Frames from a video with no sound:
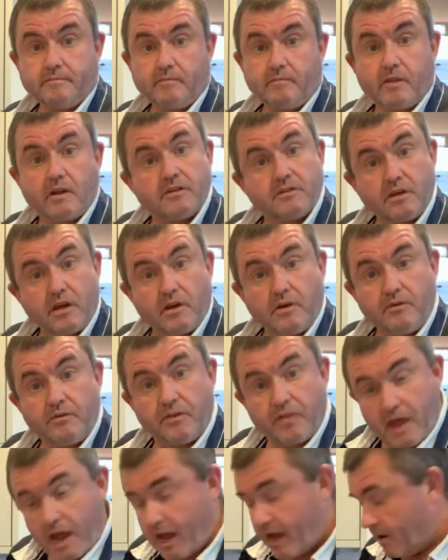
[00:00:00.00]
So for
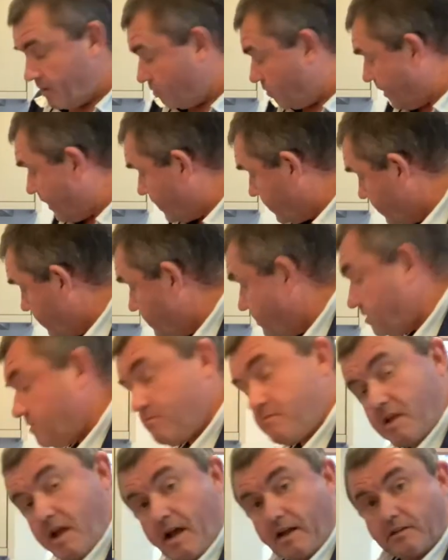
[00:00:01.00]
that we're going to need some
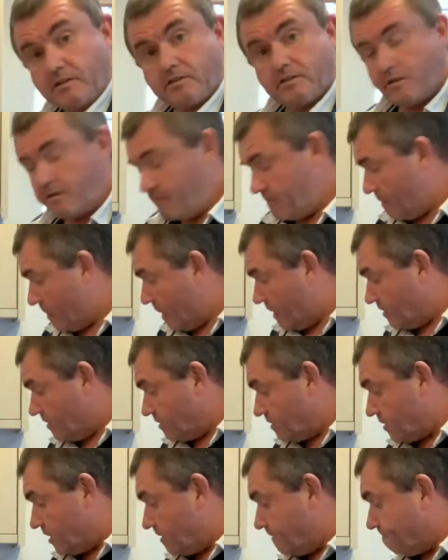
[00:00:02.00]
nuts.
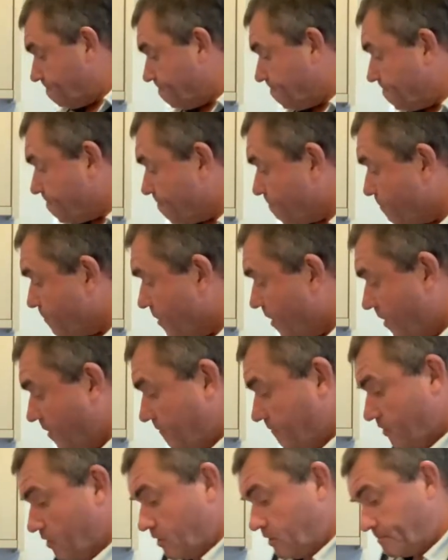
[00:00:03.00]
So I've
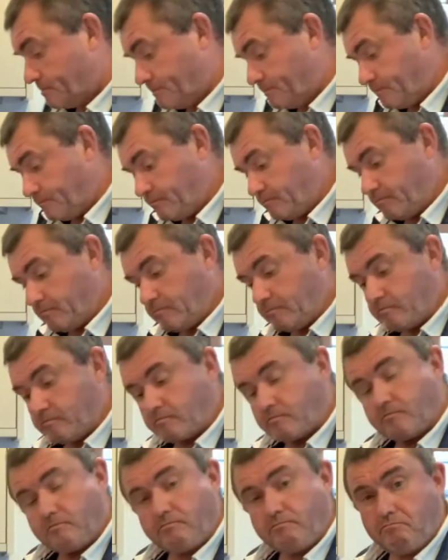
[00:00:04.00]
got
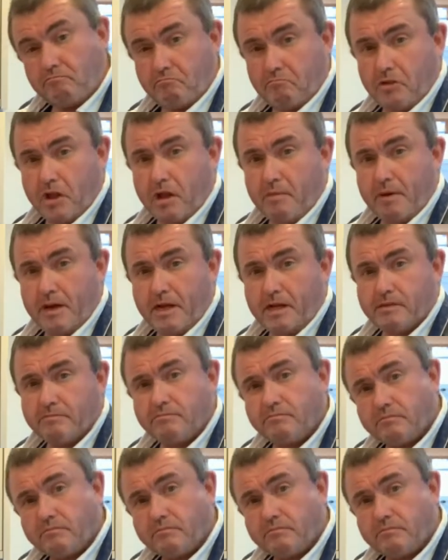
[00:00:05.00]
about